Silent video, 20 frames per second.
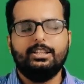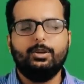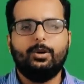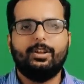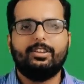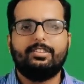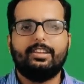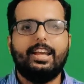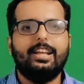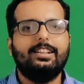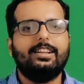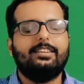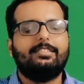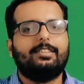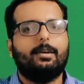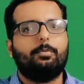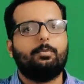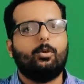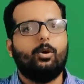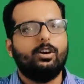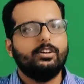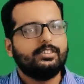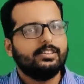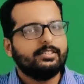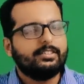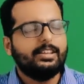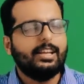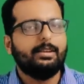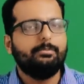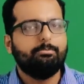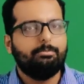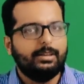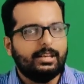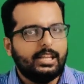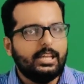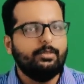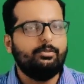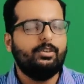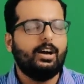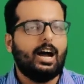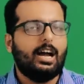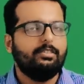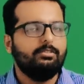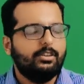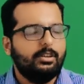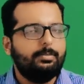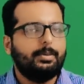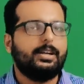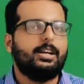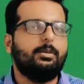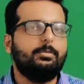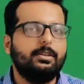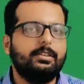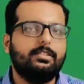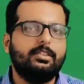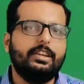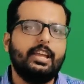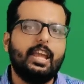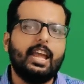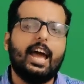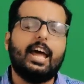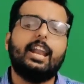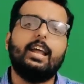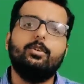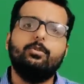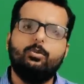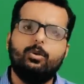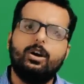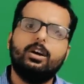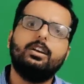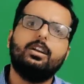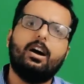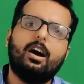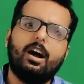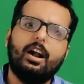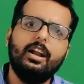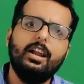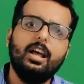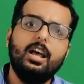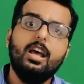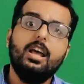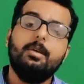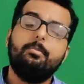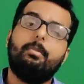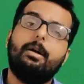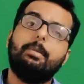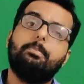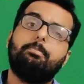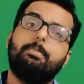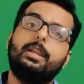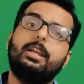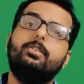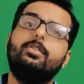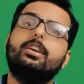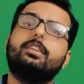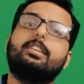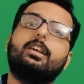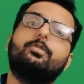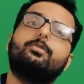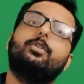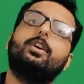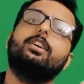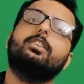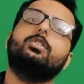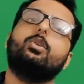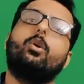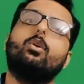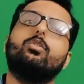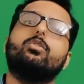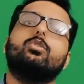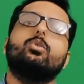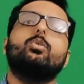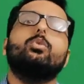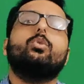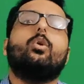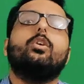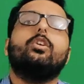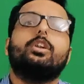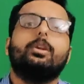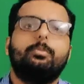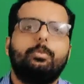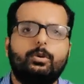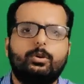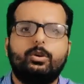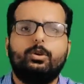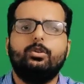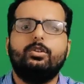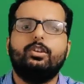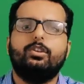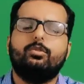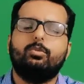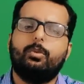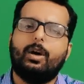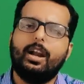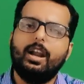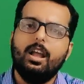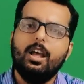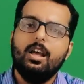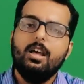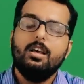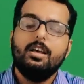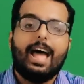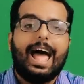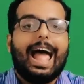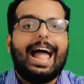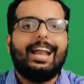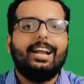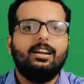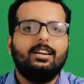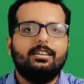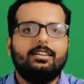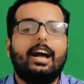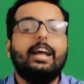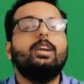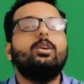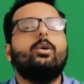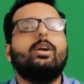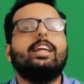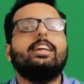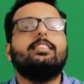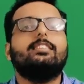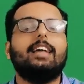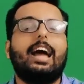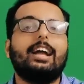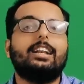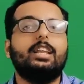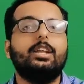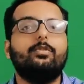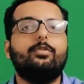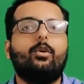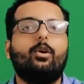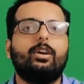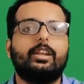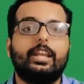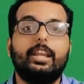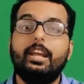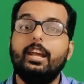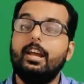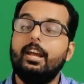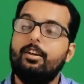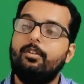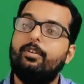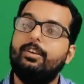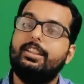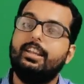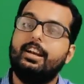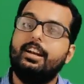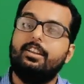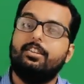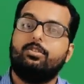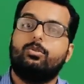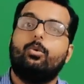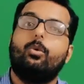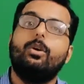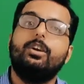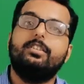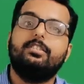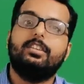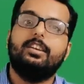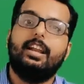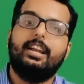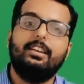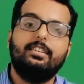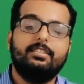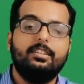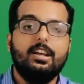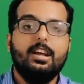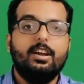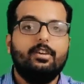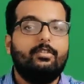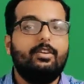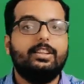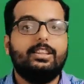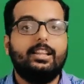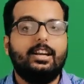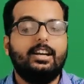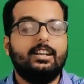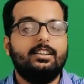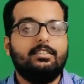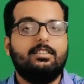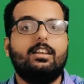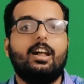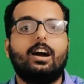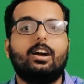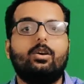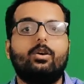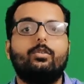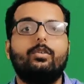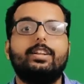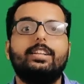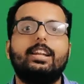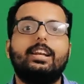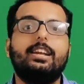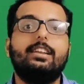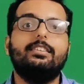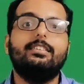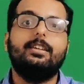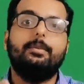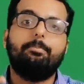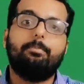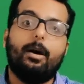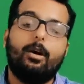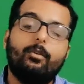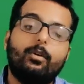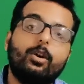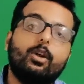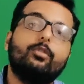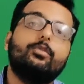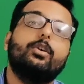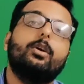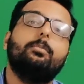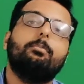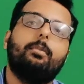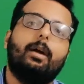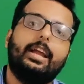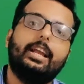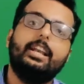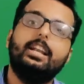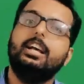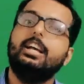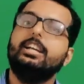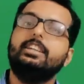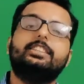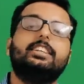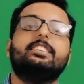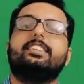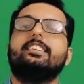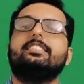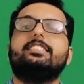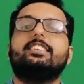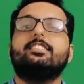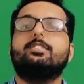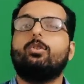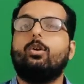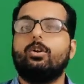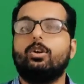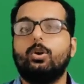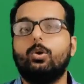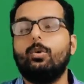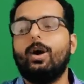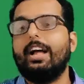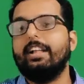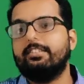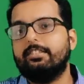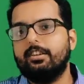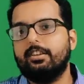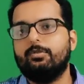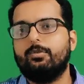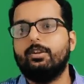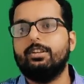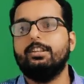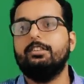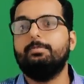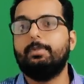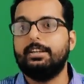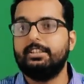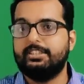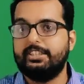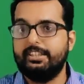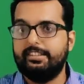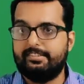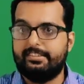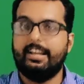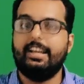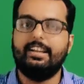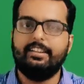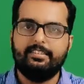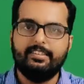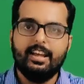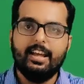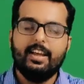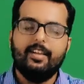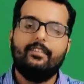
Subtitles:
She was saying that subconsciously I believe I will become a CA and I work hard. My previous efforts also contributed to this one and I got exactly 40. Whether it is coincidence, whether it is luck or whether it is the power of your mind, she says she's got no answers for this, but she says